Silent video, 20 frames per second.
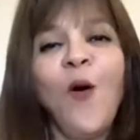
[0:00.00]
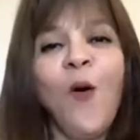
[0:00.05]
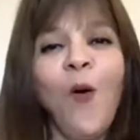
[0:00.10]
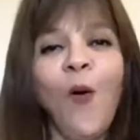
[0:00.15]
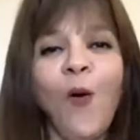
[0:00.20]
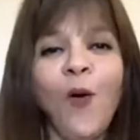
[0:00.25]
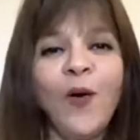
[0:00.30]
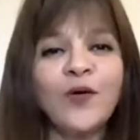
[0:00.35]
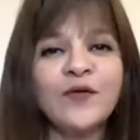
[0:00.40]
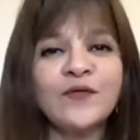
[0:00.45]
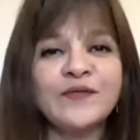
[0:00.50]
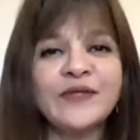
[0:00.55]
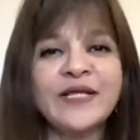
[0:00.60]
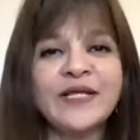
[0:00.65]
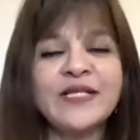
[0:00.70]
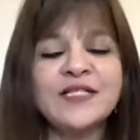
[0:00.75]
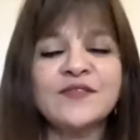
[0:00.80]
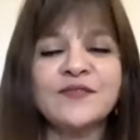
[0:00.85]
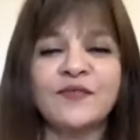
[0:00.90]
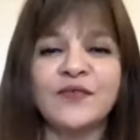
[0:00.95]
all of
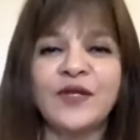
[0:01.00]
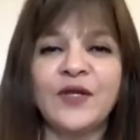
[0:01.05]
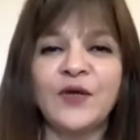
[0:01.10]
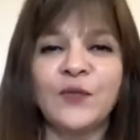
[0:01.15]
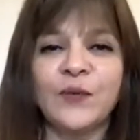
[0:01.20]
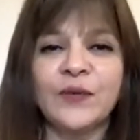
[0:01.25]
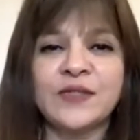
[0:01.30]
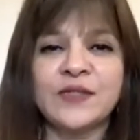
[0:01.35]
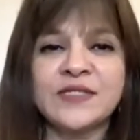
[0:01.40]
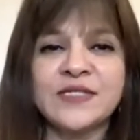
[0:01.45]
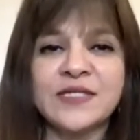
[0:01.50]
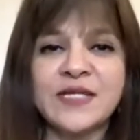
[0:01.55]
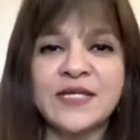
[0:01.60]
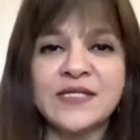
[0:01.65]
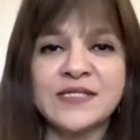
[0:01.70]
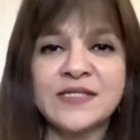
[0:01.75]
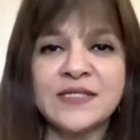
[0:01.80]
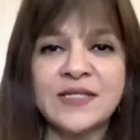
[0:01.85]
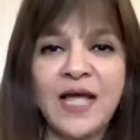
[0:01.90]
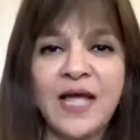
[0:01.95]
these
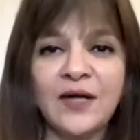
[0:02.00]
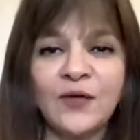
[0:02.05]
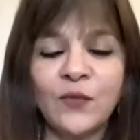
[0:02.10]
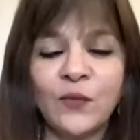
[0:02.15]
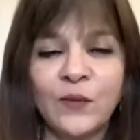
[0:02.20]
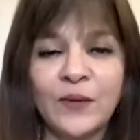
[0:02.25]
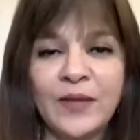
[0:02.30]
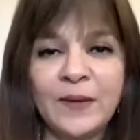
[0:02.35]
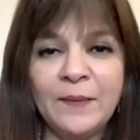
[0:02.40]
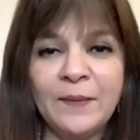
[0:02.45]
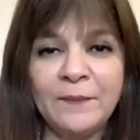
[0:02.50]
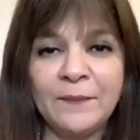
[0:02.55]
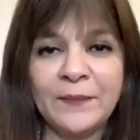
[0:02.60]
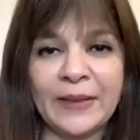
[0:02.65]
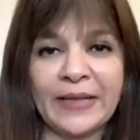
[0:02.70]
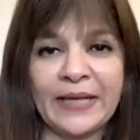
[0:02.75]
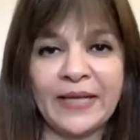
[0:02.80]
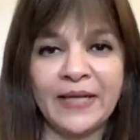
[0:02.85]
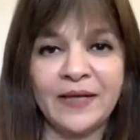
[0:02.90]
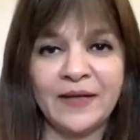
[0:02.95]
frequencies that we
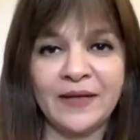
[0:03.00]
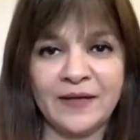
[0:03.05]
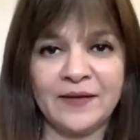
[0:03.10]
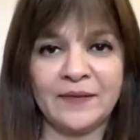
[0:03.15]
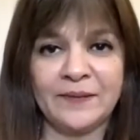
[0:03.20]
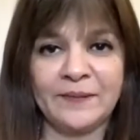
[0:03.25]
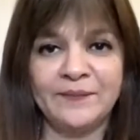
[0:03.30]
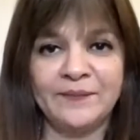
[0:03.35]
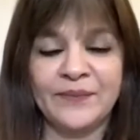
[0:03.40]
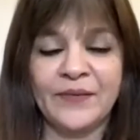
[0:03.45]
play in.